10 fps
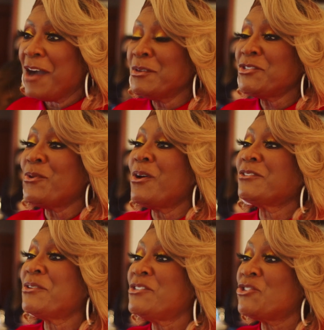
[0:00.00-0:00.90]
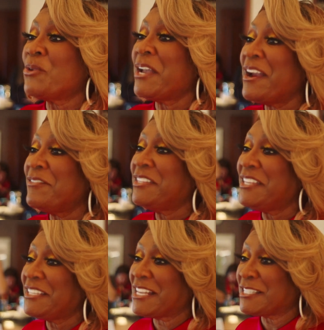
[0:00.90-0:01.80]
I want you all to enjoy
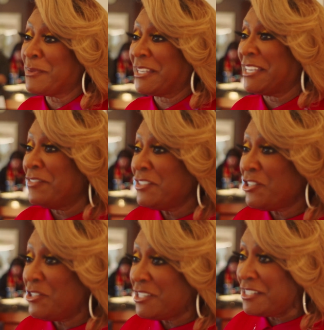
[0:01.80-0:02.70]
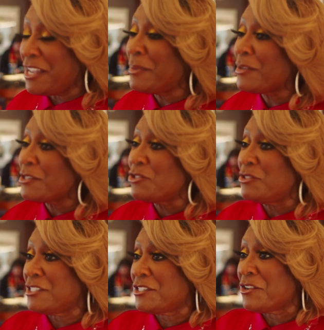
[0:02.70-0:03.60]
everything that's been given to you today because
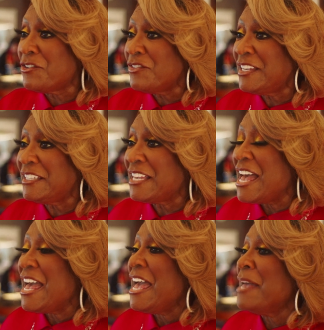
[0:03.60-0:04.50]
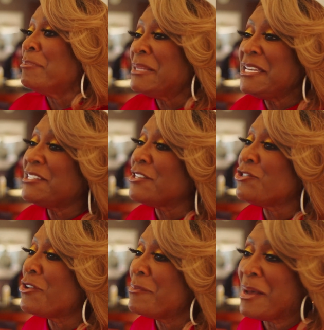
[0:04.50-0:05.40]
you deserve it. And please
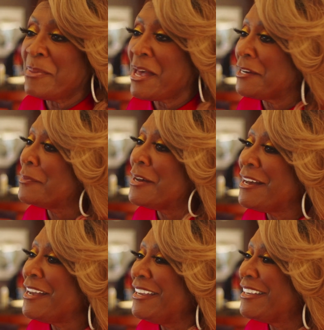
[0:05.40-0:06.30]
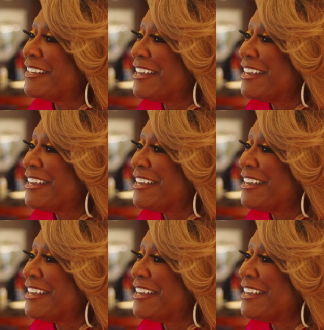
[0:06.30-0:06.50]
enjoy my Patti pie.